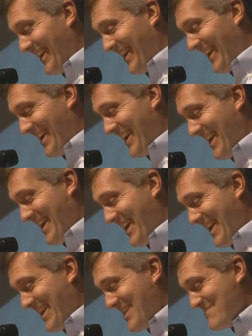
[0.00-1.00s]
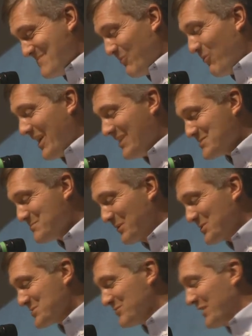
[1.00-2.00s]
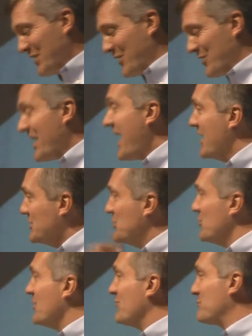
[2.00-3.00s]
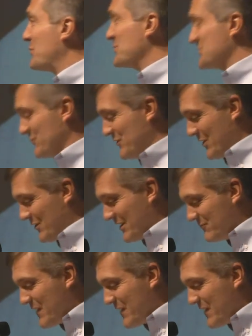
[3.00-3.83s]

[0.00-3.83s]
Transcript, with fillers: Uh, but Wayne has persevered, and you have persevered.